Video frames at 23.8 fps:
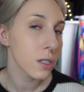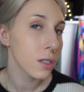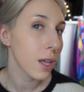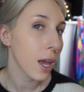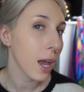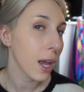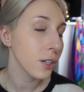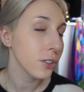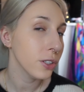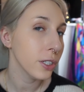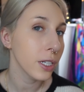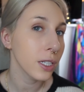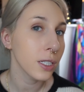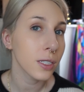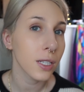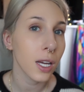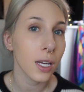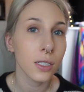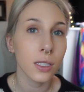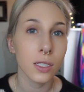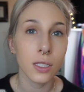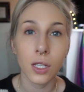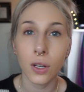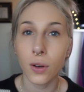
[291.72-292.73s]
The hydrating
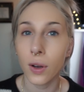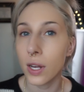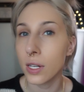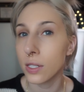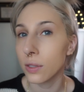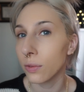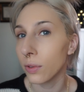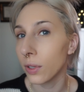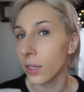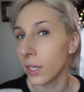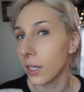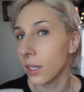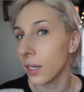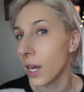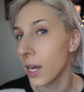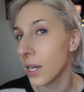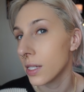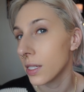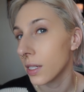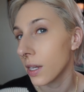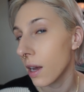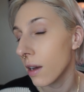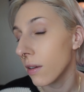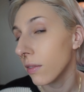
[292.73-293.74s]
side still has really
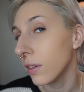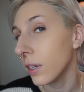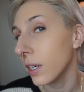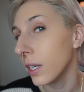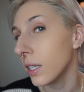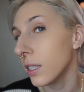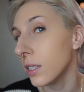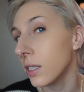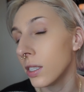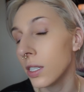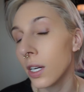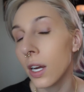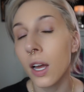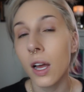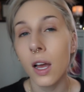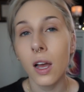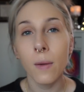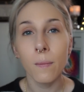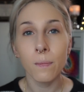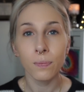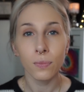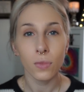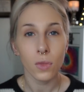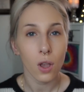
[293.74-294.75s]
nice coverage.
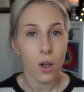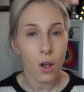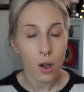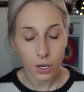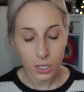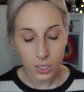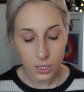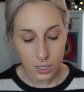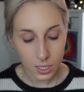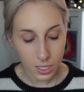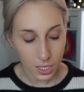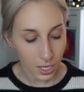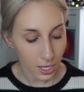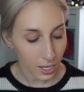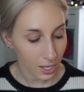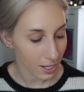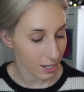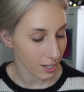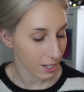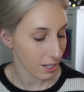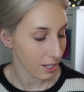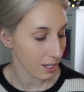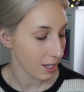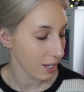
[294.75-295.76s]
Honestly,